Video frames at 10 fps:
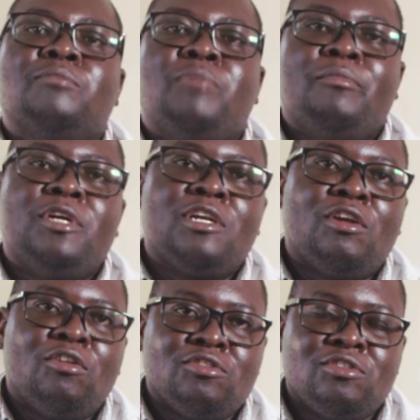permanent
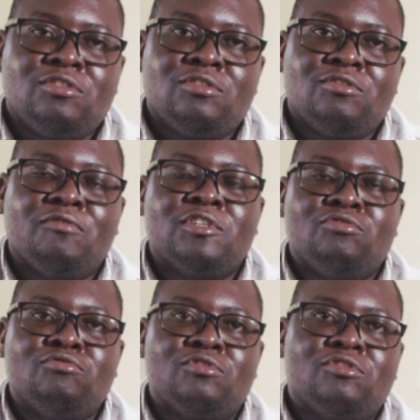loss of a
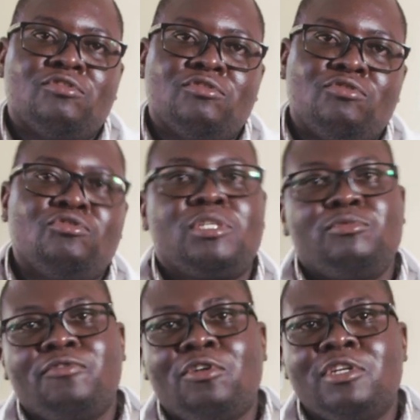tooth
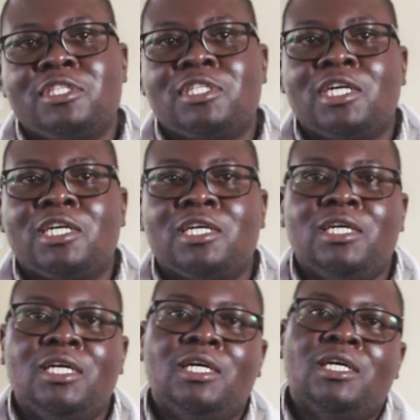removal is
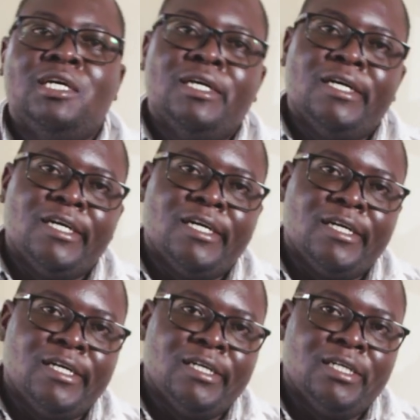
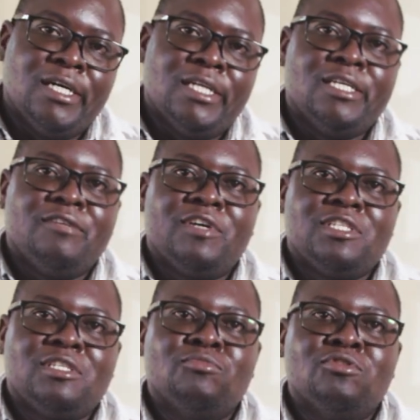an
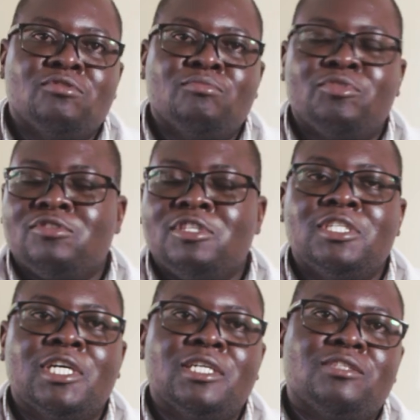irreversible
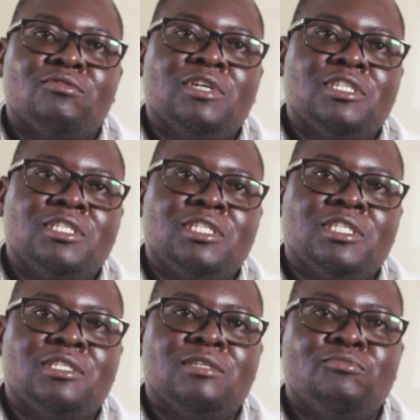procedure. So once it
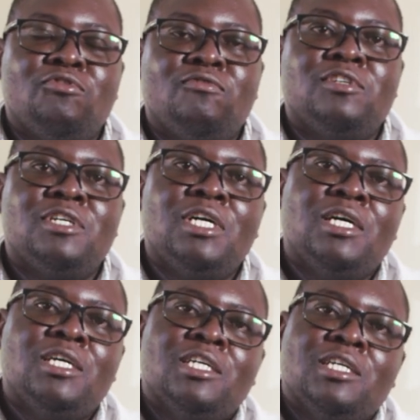is removed,
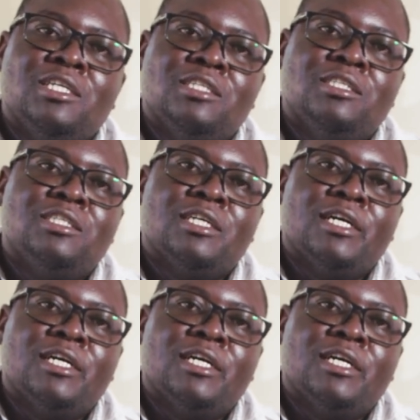it